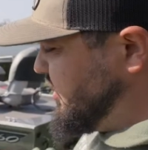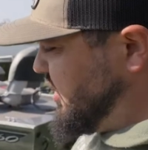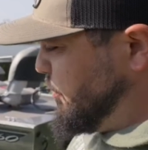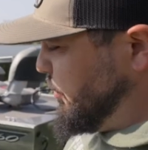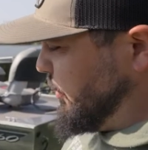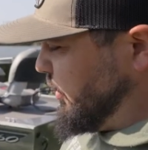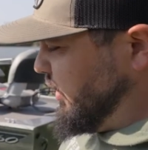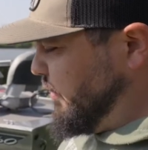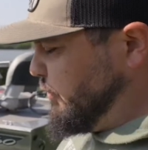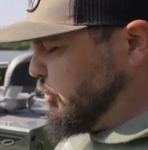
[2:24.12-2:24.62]

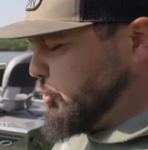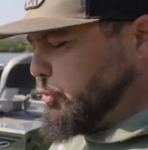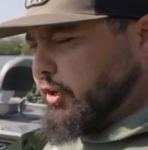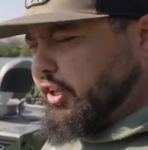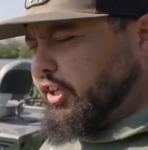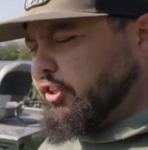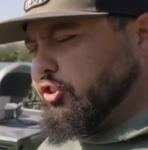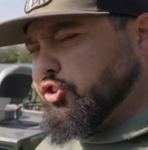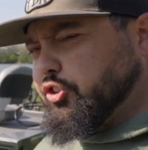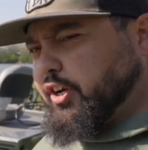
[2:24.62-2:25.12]
typically have a
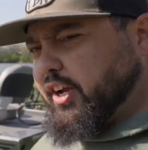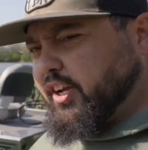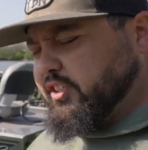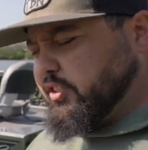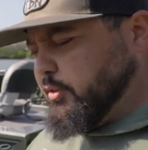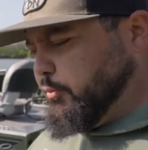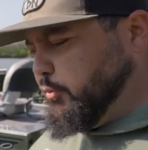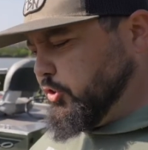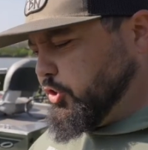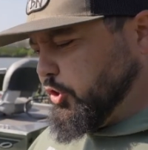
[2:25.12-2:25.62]
20 inch
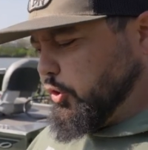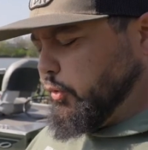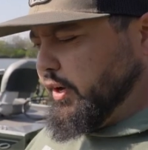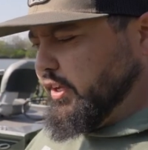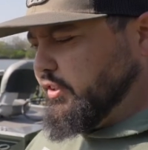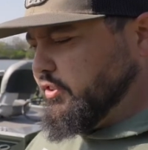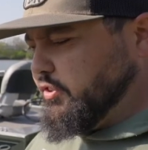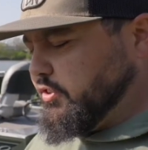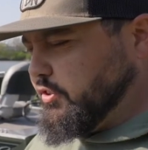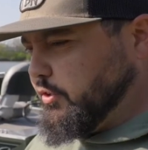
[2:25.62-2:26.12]
transom which
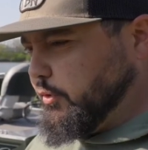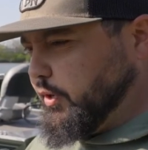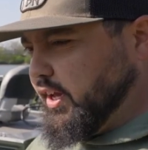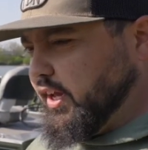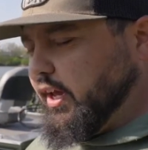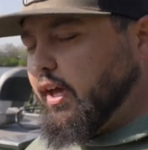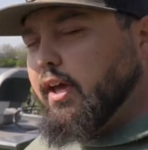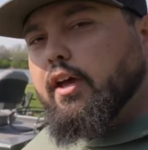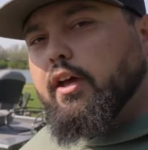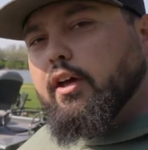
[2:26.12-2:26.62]
equates to
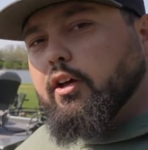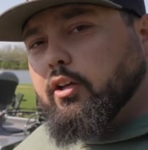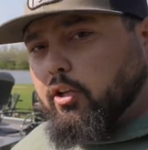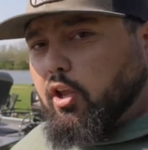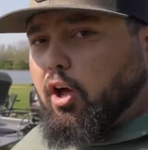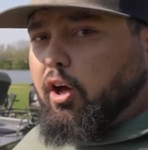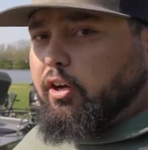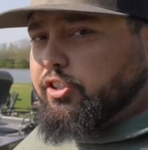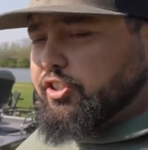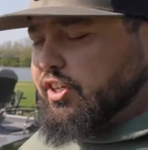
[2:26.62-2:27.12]
a
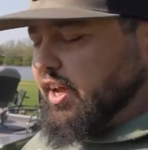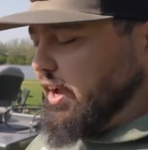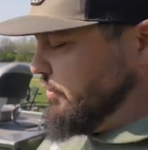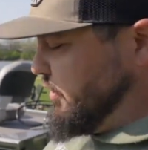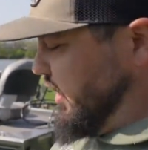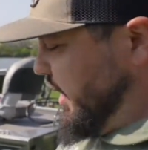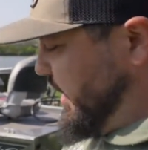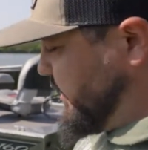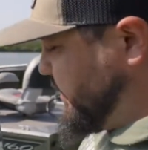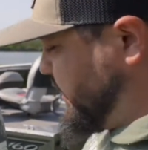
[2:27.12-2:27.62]
long
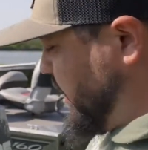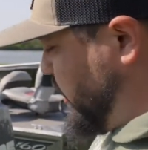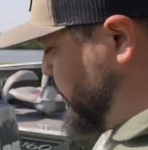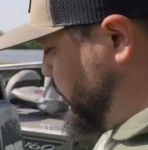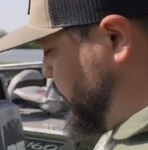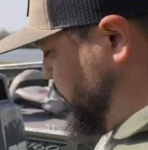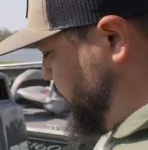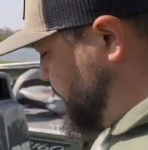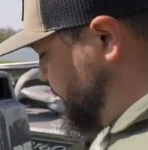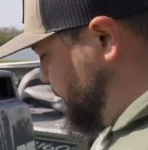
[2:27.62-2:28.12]
shaft gas
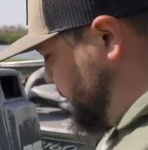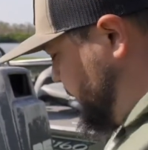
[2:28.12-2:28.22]
outboard.